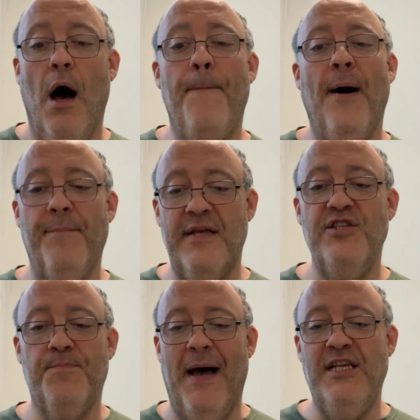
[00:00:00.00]
a pumpkin
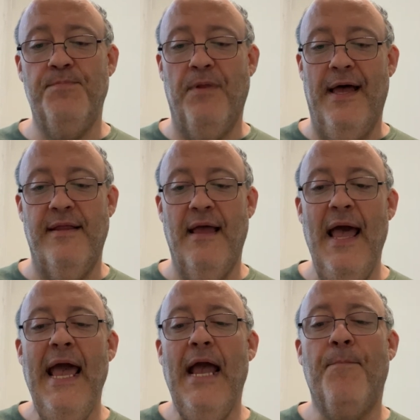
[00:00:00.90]
spice blend.
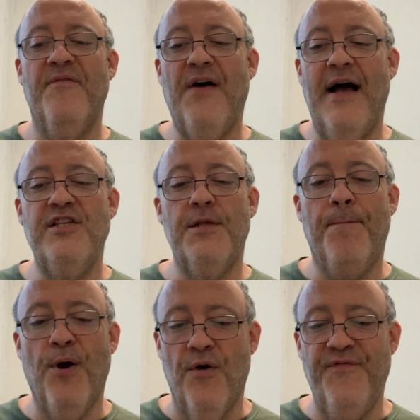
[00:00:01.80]
It provides the
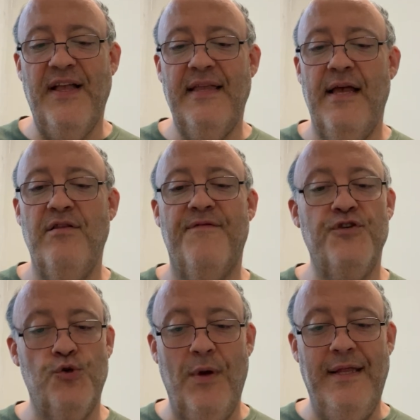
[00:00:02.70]
perfect hint of
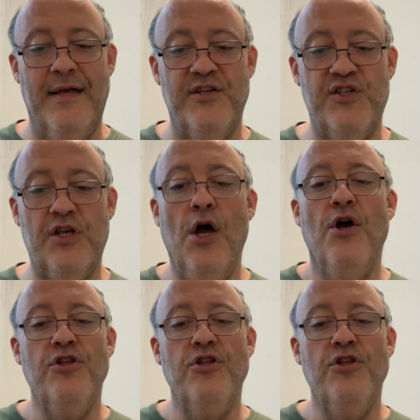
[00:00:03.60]
sweetness